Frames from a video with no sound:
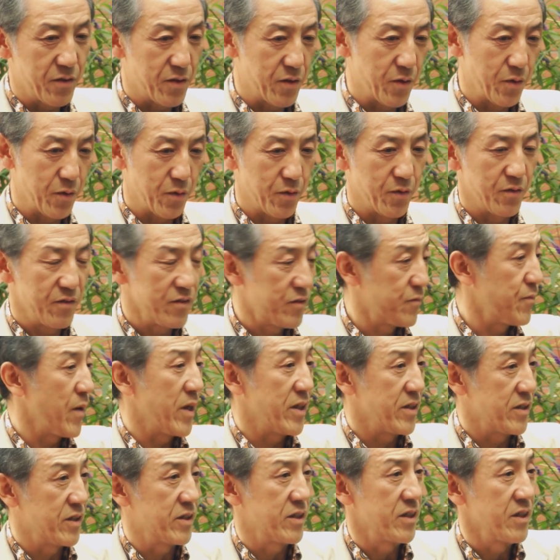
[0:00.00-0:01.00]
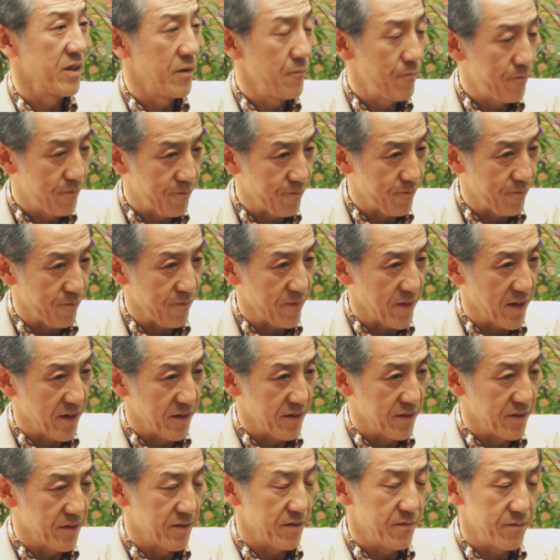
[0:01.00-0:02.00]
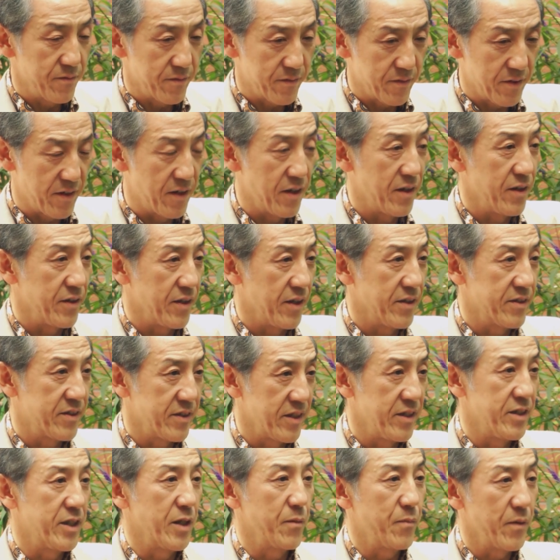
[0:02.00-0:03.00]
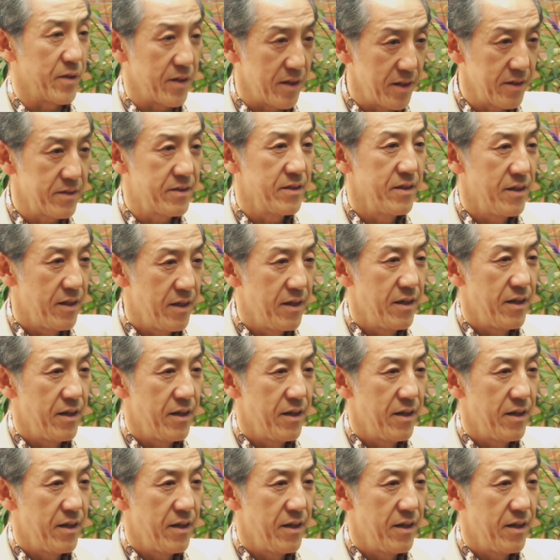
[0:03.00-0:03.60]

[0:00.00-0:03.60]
to Spanish learners in Japanese,